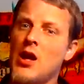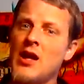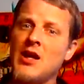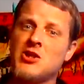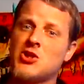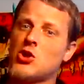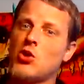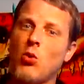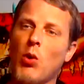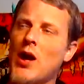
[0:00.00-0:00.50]

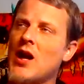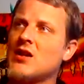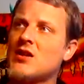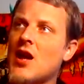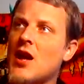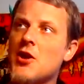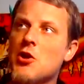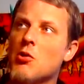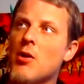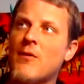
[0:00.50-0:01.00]
It's great
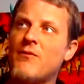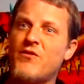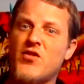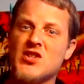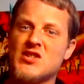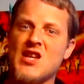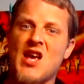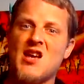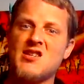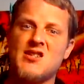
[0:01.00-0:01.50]
that you're
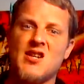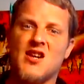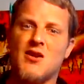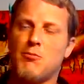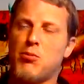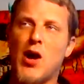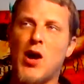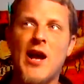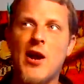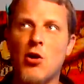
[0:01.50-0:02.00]
emphasizing and
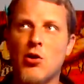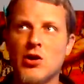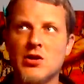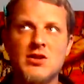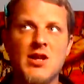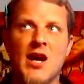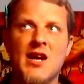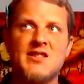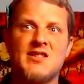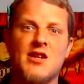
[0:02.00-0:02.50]

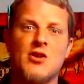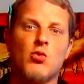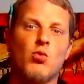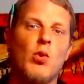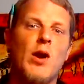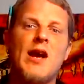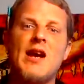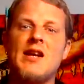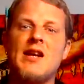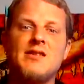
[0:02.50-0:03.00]
prioritizing
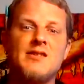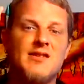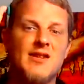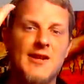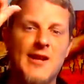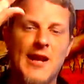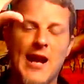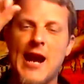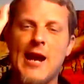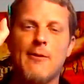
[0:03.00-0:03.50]
Reigns
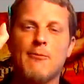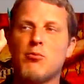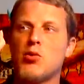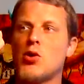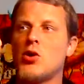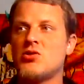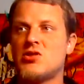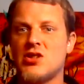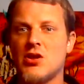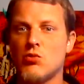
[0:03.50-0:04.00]
and
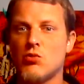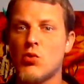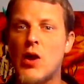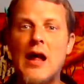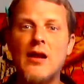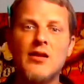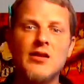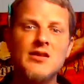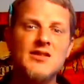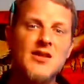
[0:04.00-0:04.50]
Ambrose and
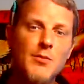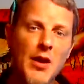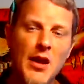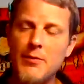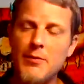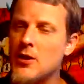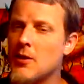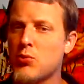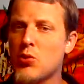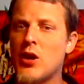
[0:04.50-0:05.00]
Rollins and
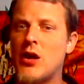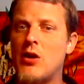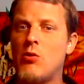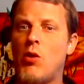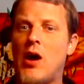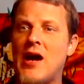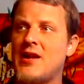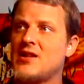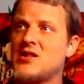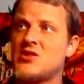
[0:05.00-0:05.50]
maybe a Bray
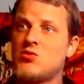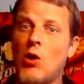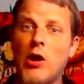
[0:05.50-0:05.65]
Wyatt as